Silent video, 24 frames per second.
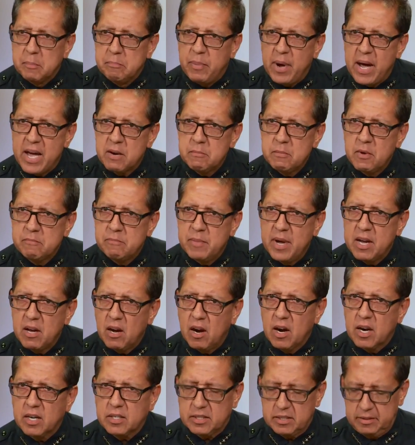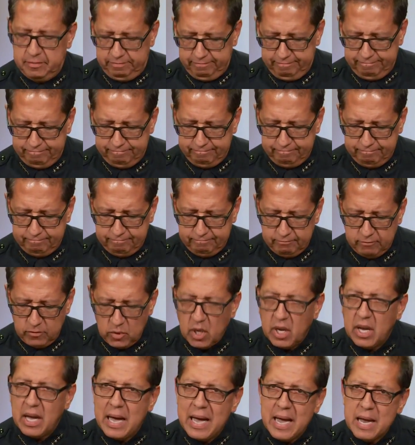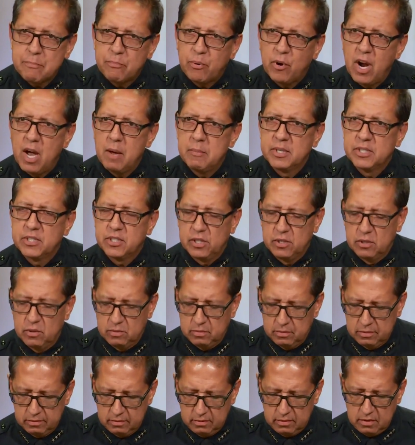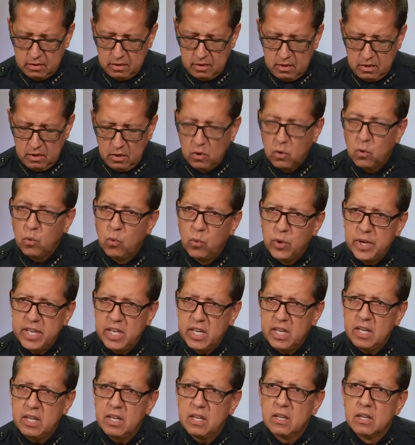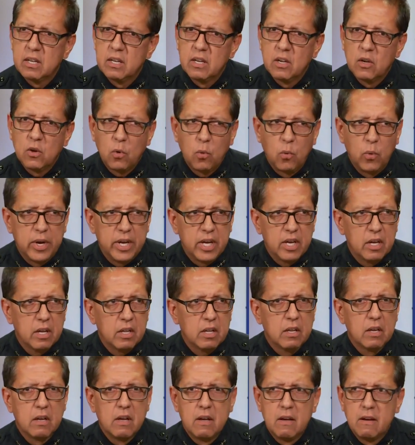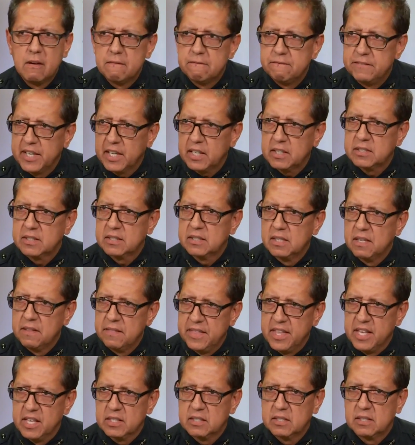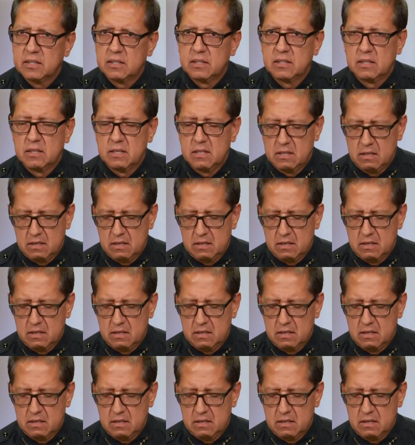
the bottom of my heart, I promise you, we will fix this.